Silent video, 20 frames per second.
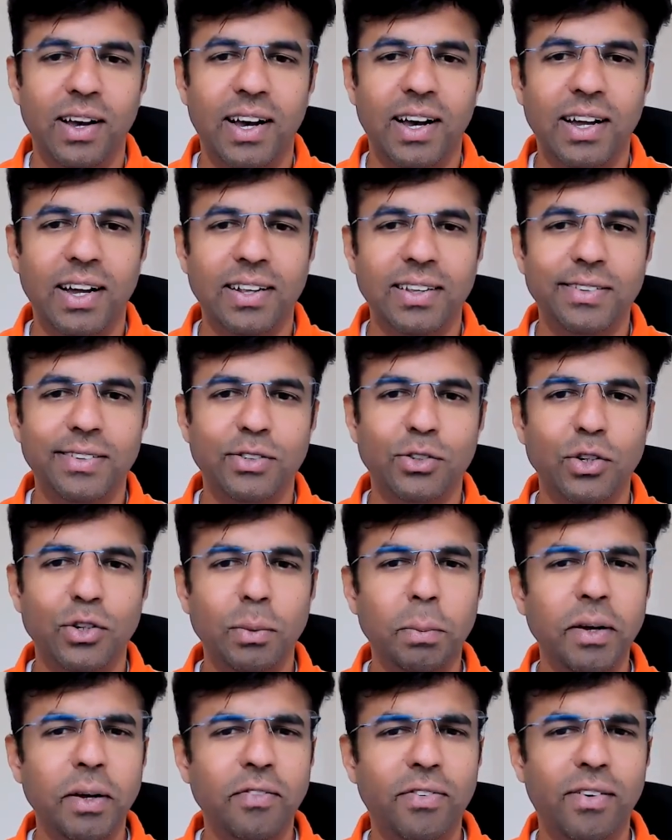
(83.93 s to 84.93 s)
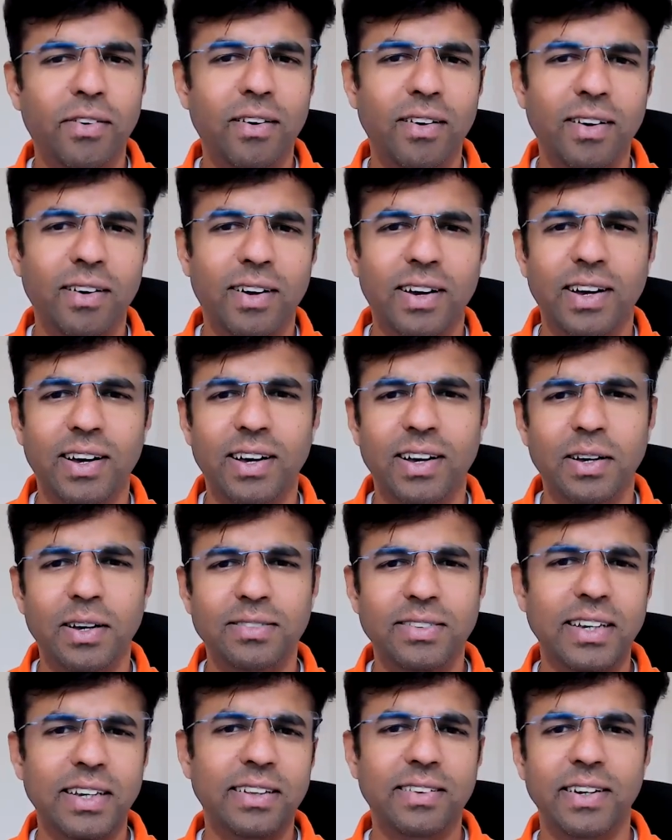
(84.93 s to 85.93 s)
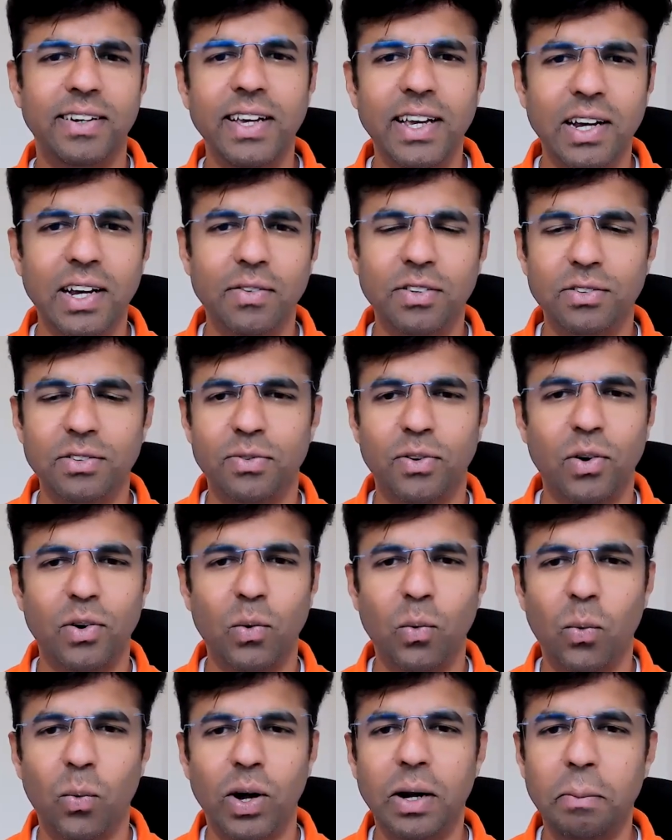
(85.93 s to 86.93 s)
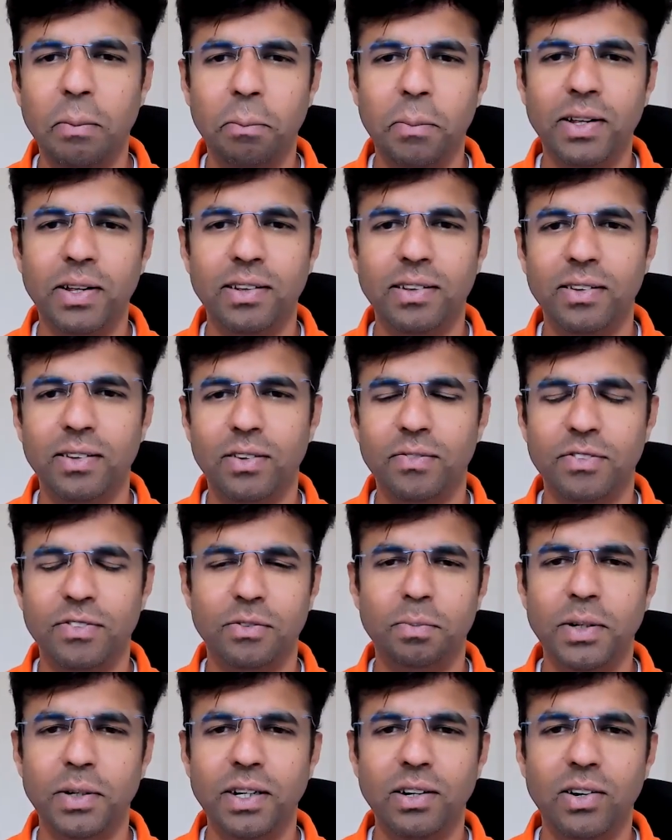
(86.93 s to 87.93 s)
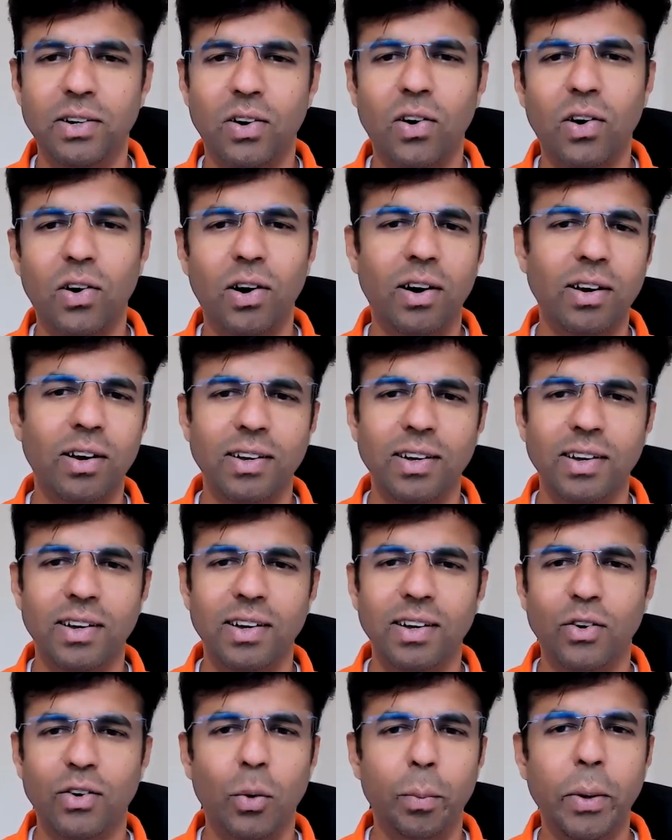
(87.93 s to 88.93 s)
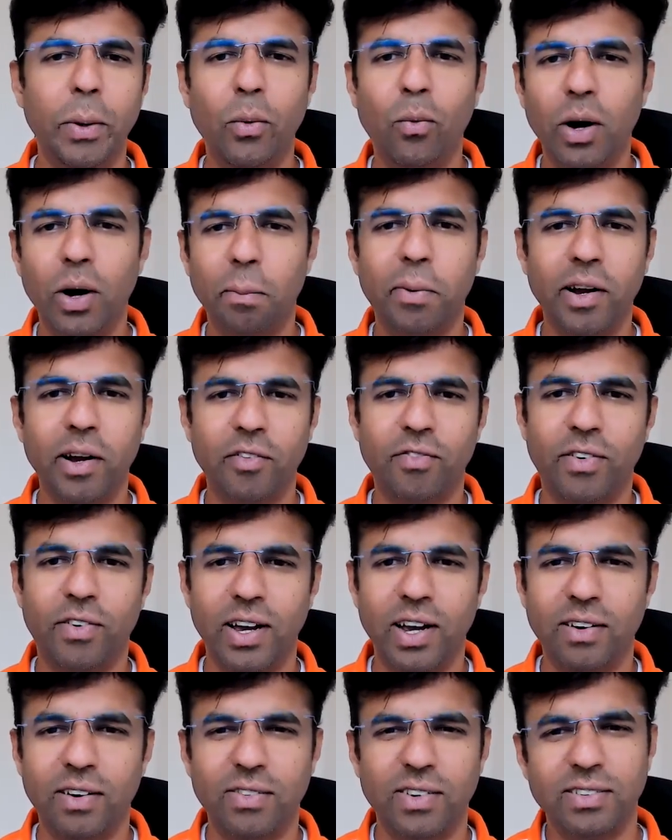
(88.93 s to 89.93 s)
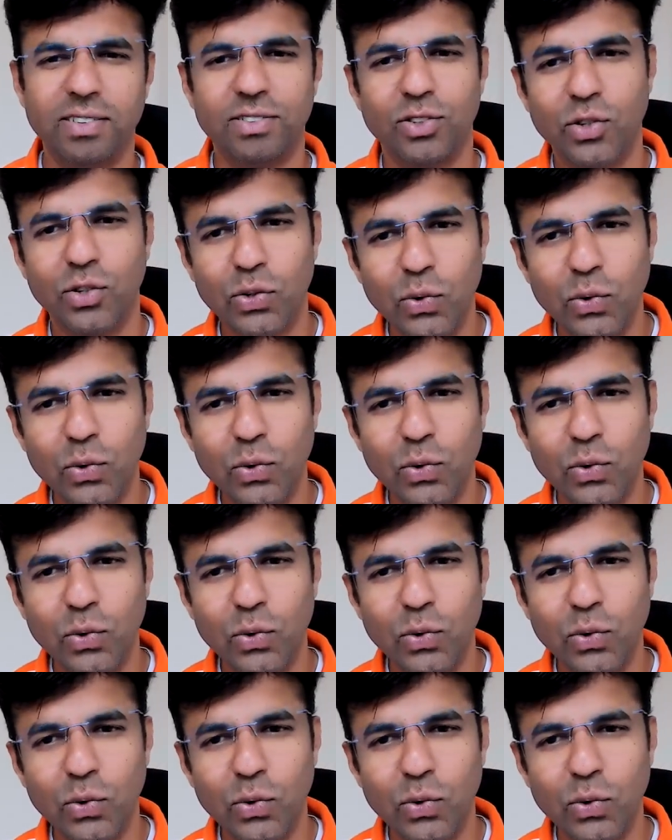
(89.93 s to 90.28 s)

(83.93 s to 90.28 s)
And this could be for, say, 3 hours for 1 month of sprint, or could be 1.5 hours,